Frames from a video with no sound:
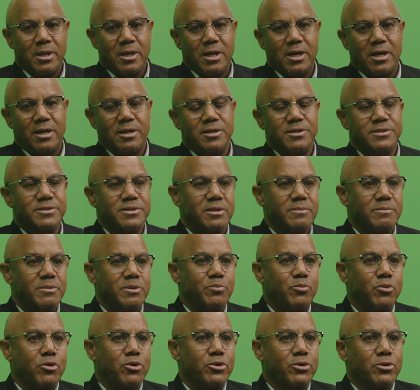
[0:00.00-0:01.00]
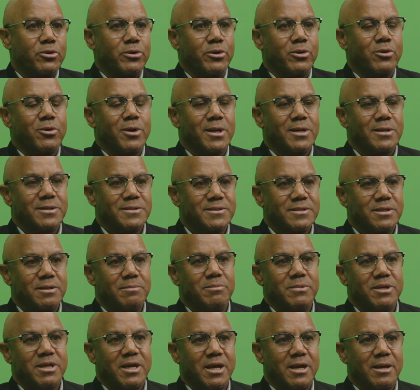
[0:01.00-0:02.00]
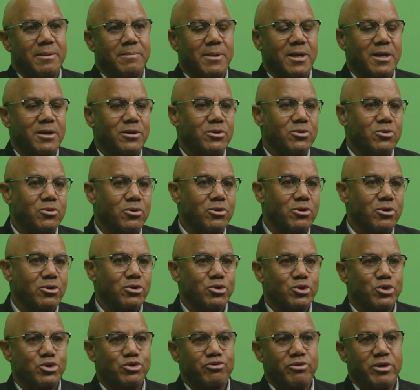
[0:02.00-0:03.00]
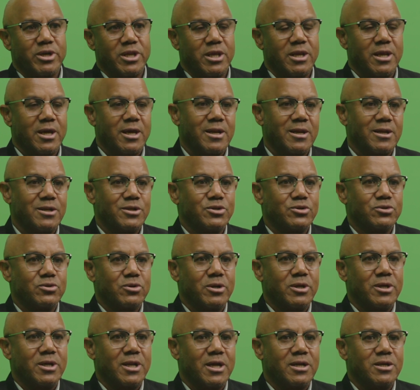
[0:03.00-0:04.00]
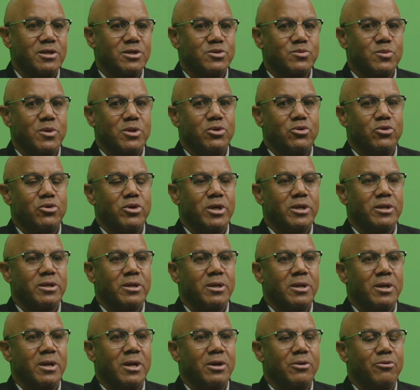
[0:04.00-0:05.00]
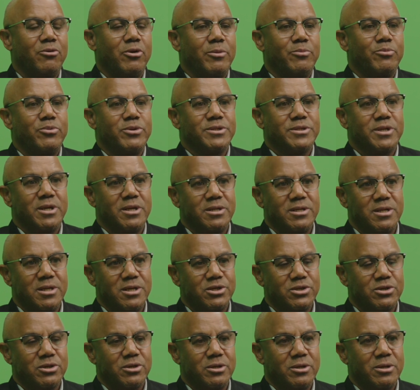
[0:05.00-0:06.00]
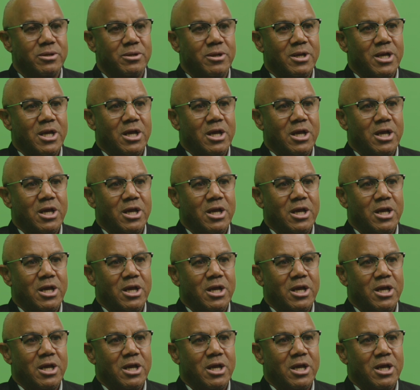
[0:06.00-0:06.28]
and the same in Puerto Rico at the same time, and you go down to Trinidad and so on, that is where you get a representation